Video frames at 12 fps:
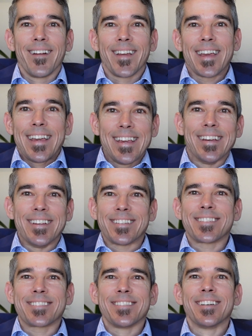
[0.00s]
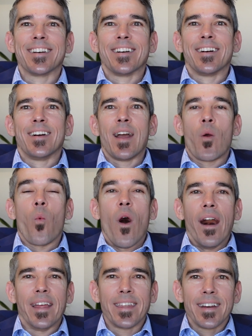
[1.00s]
He is
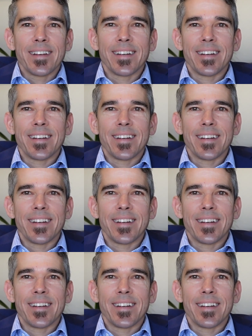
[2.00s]
one,